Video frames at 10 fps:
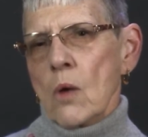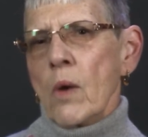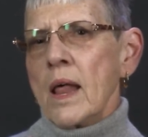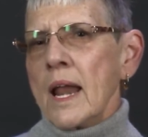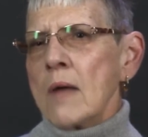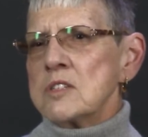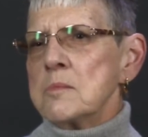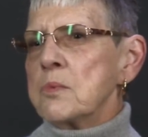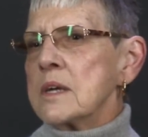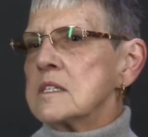Well, and I was
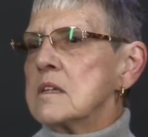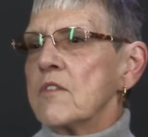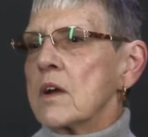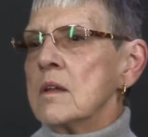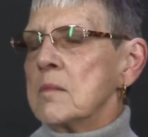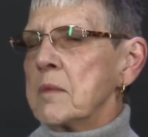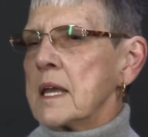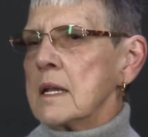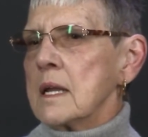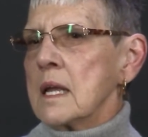impressed at the
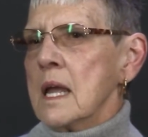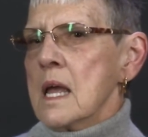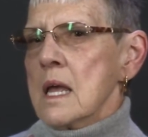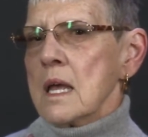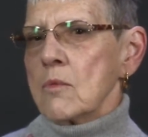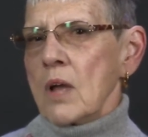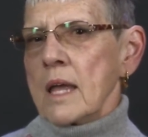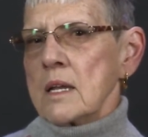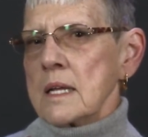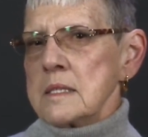beginning.
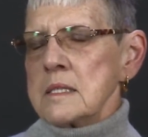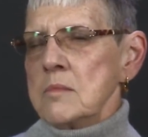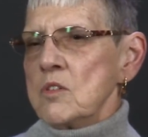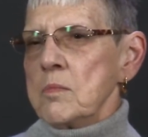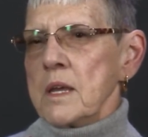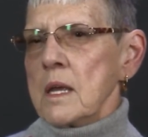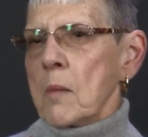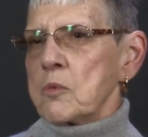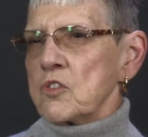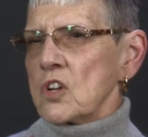It didn't seem to be
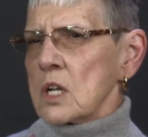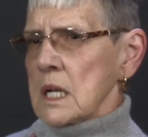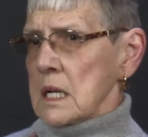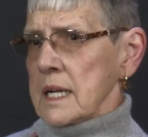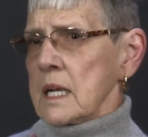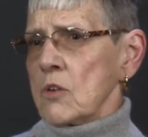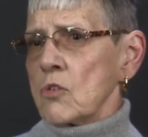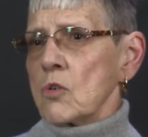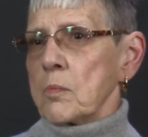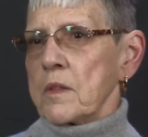a particularly cliquey
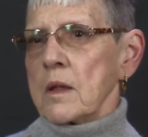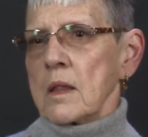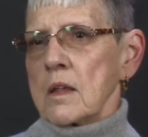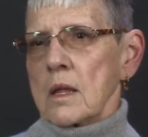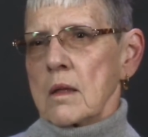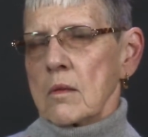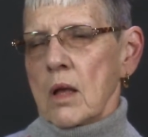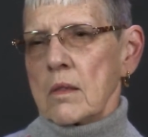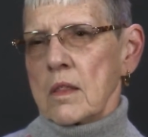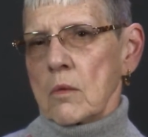group.
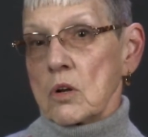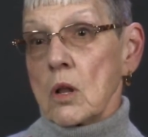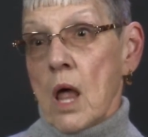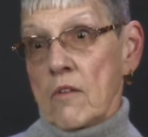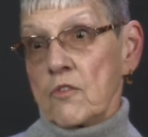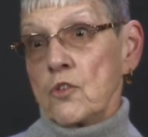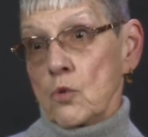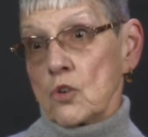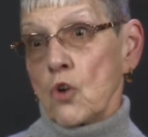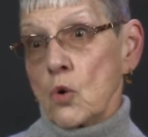There were a lot
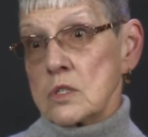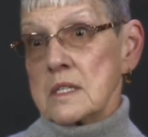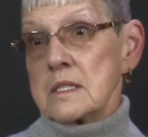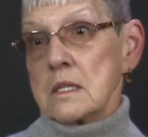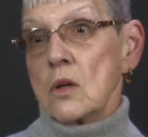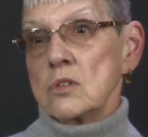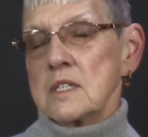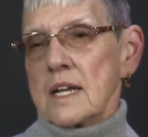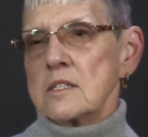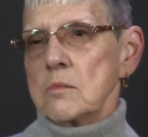fewer docents in those
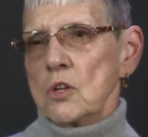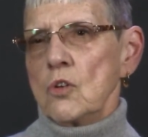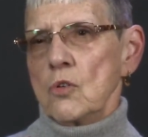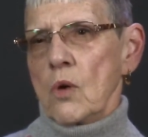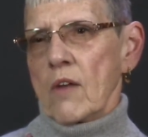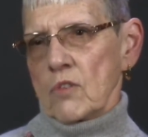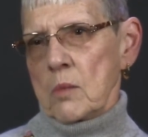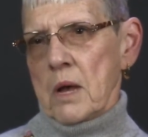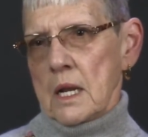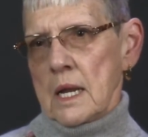days. I mean, you knew
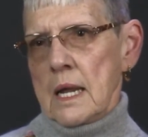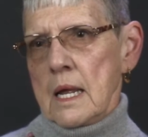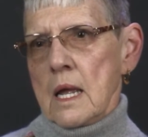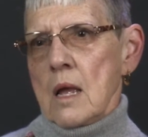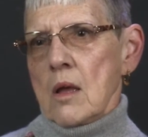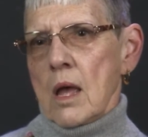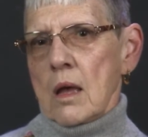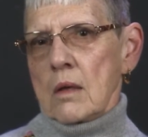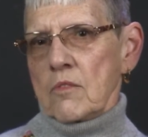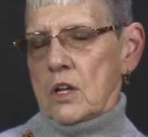everybody,
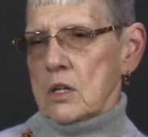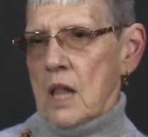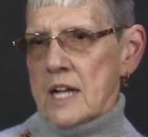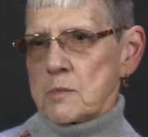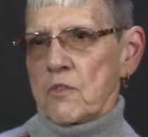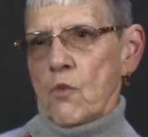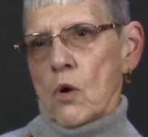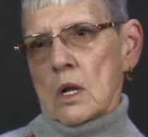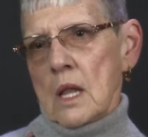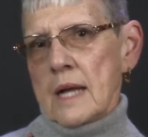class
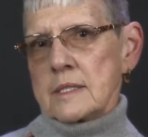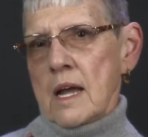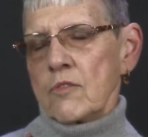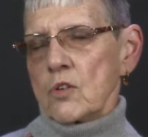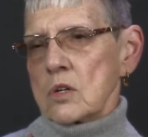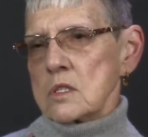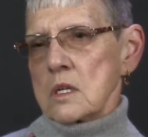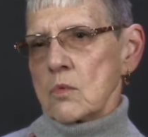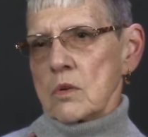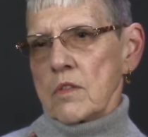before and class after, because
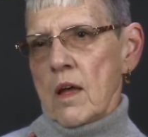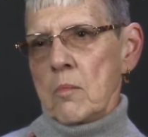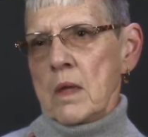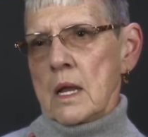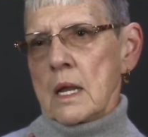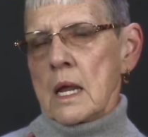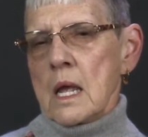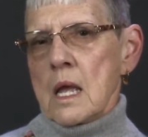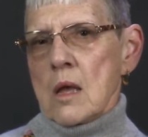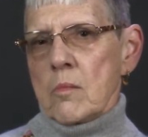there weren't that many.
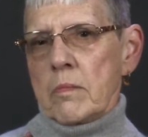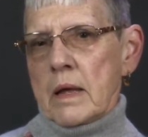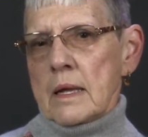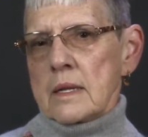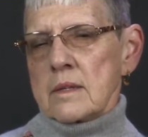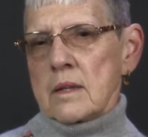But